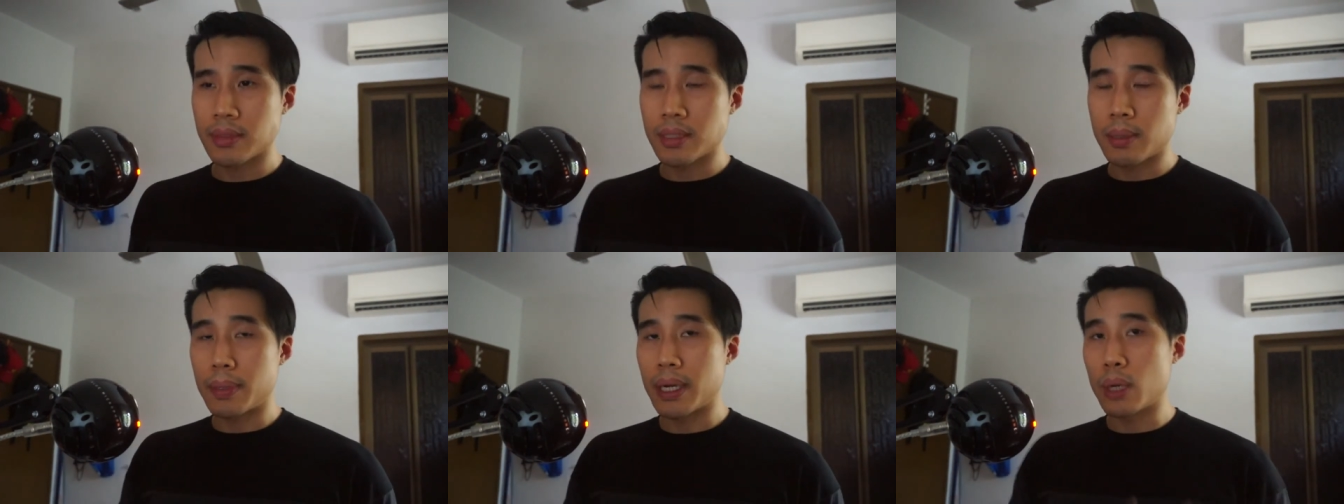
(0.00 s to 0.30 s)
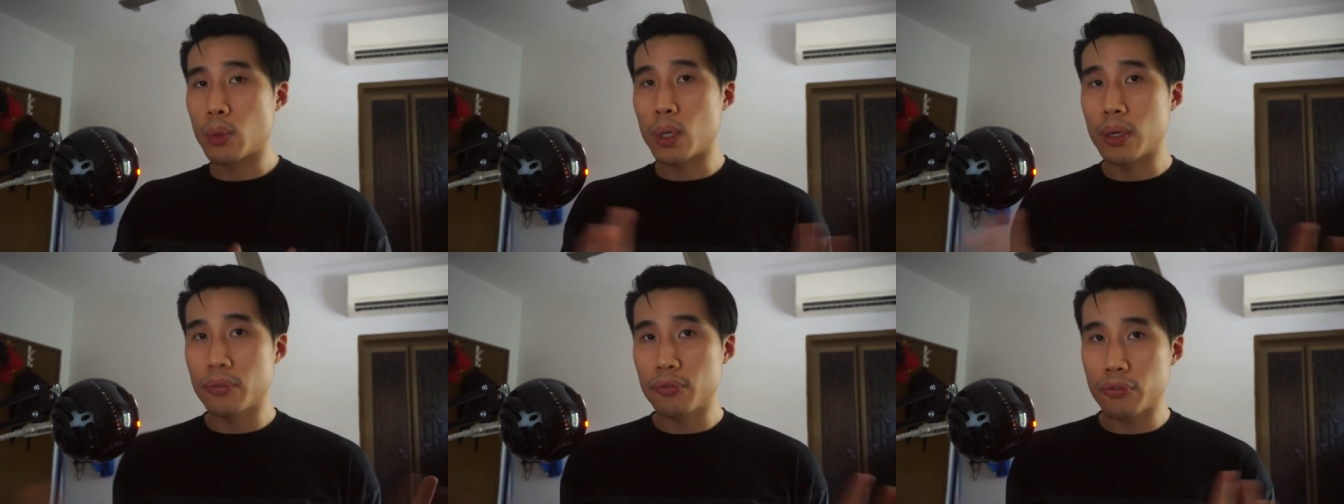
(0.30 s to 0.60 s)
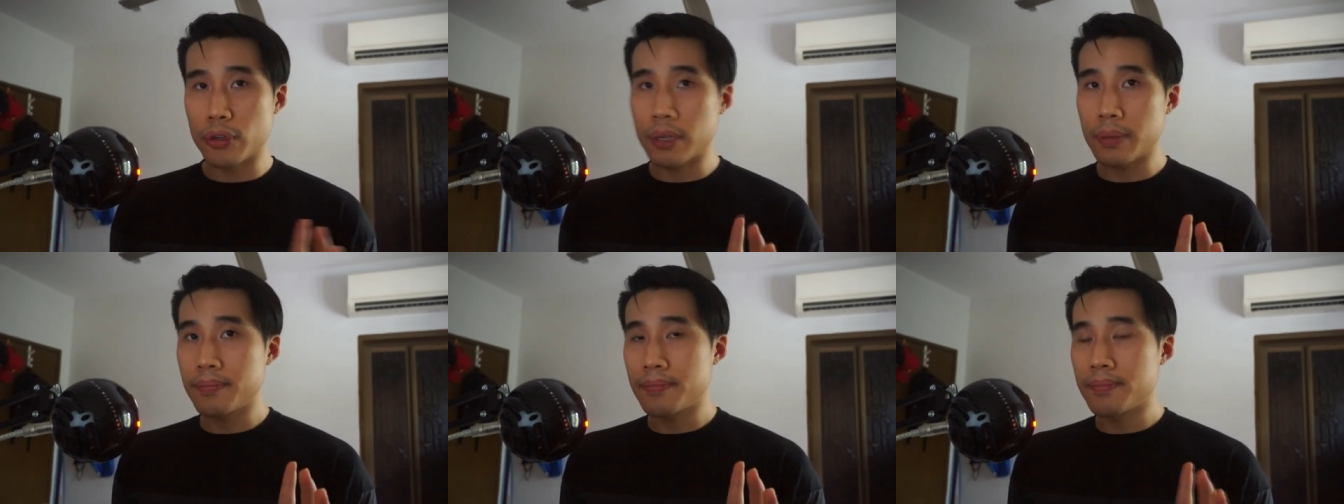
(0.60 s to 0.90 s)
by 1
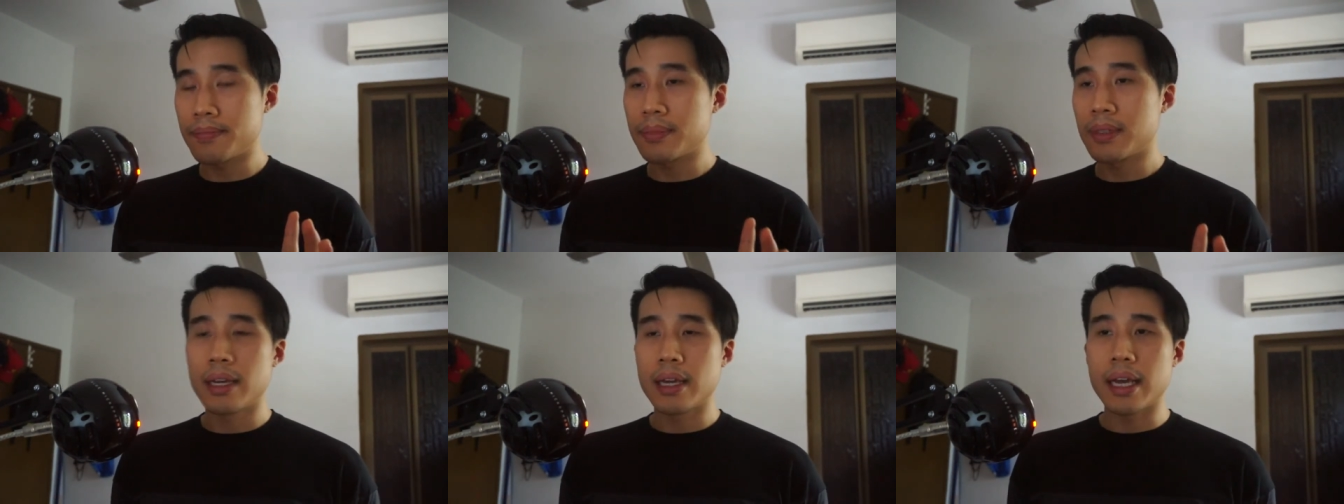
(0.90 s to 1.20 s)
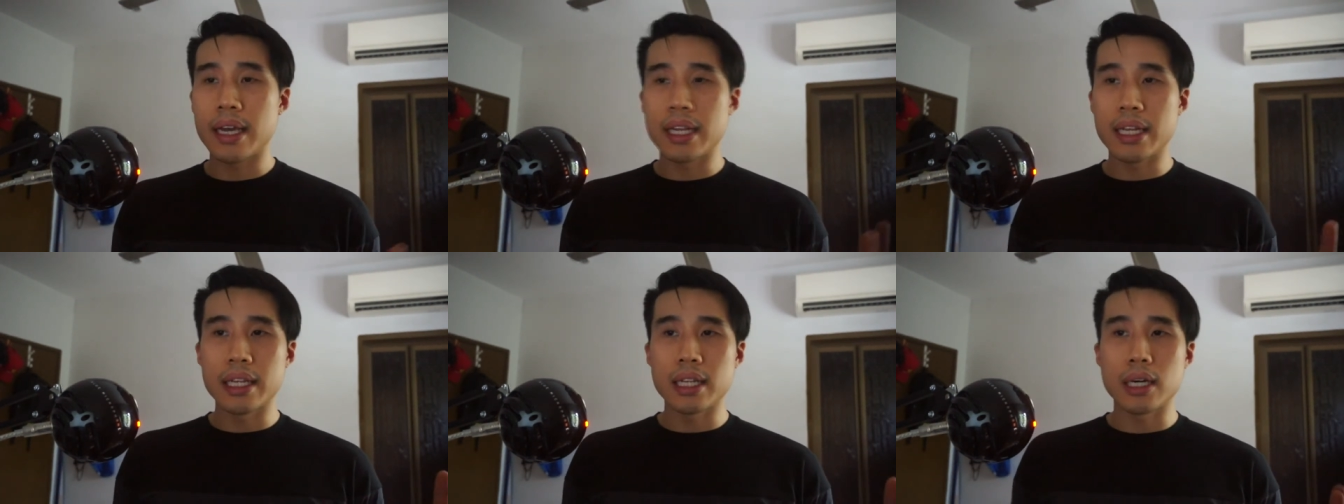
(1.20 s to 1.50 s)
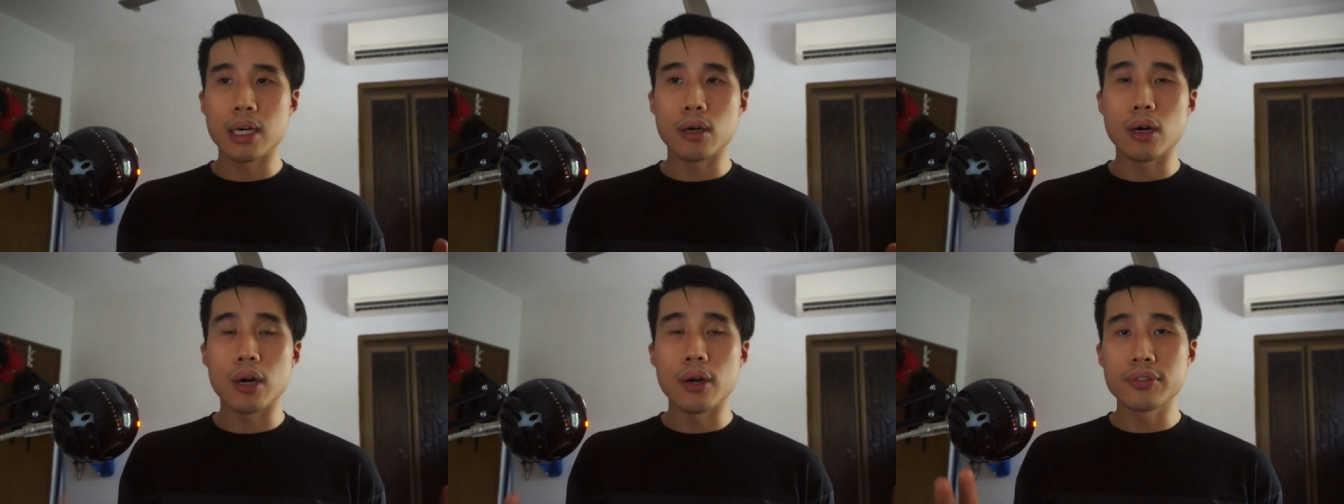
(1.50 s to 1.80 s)
frame, and then
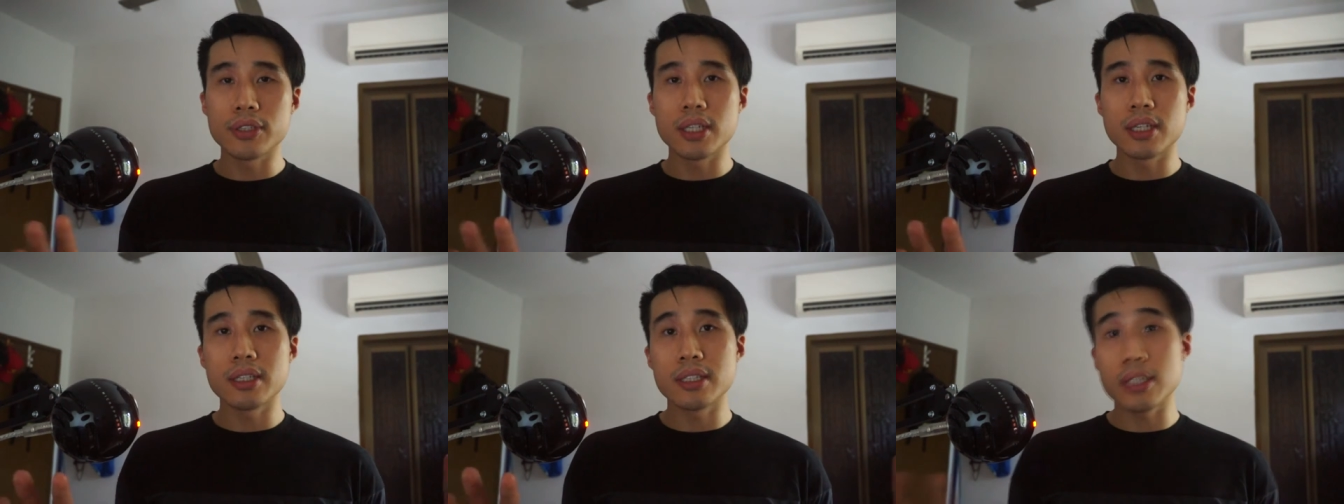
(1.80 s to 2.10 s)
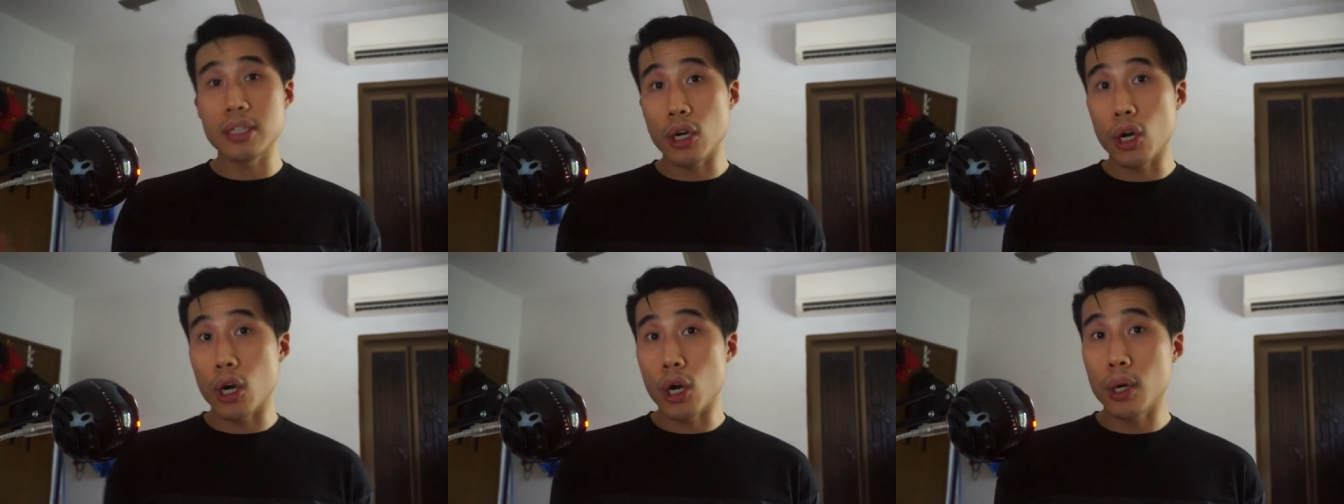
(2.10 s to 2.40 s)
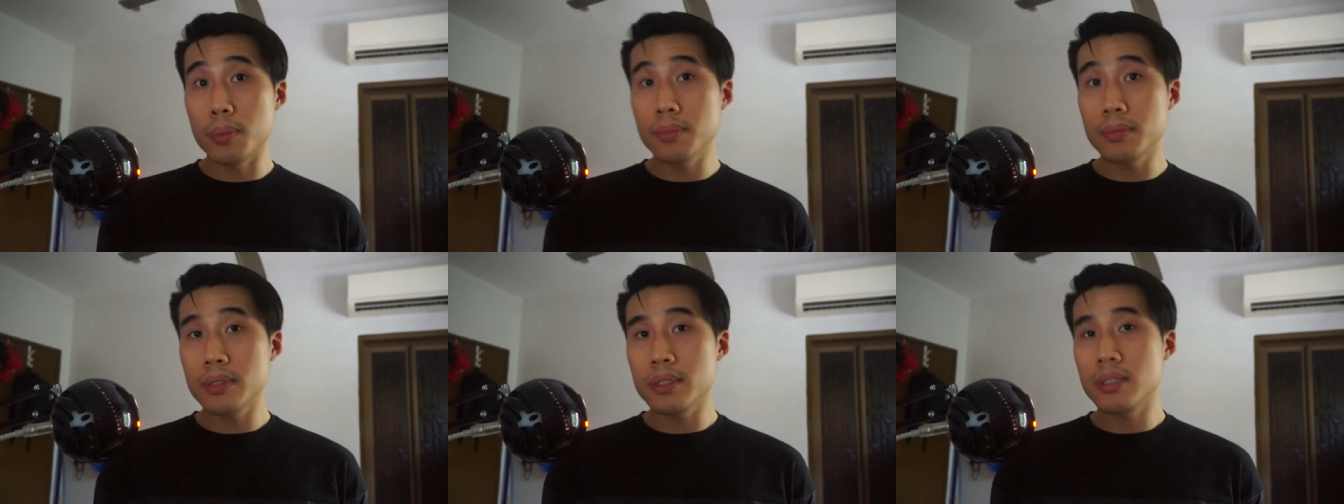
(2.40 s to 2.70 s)
I'll offset the
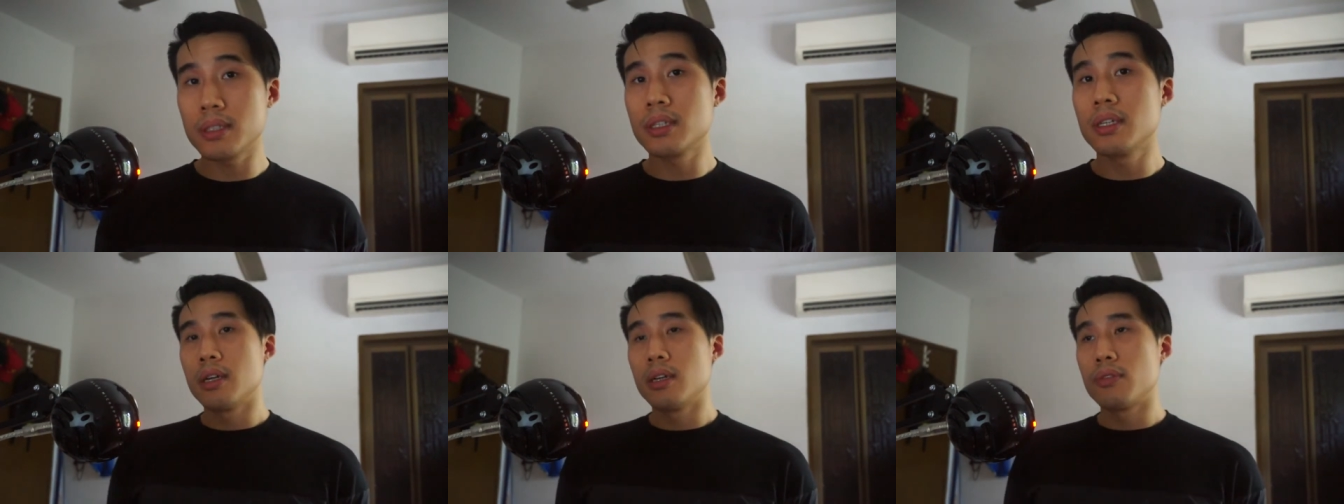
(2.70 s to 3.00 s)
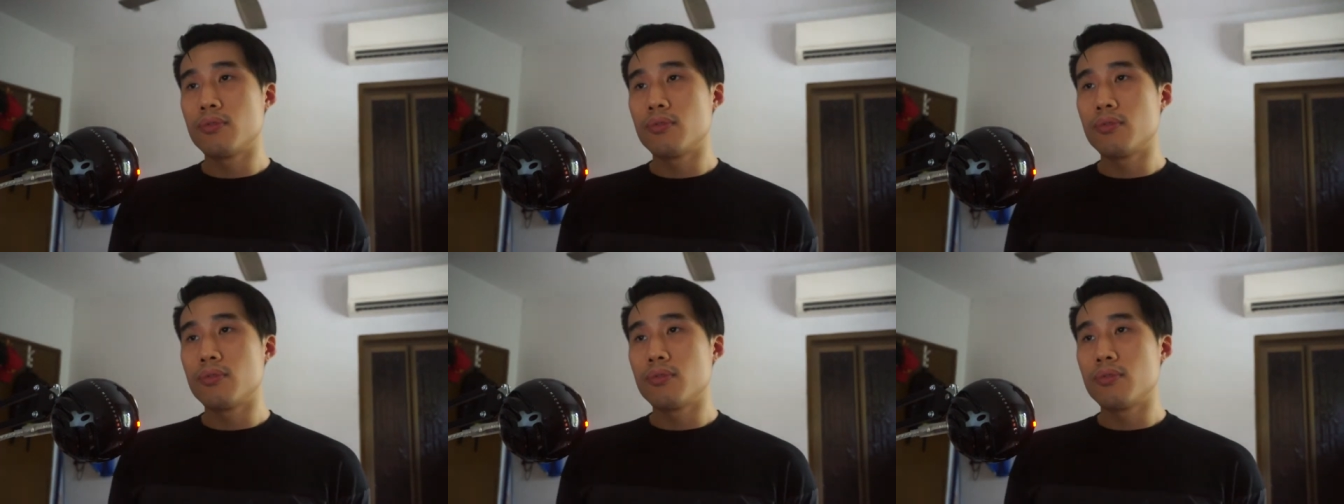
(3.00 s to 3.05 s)
arms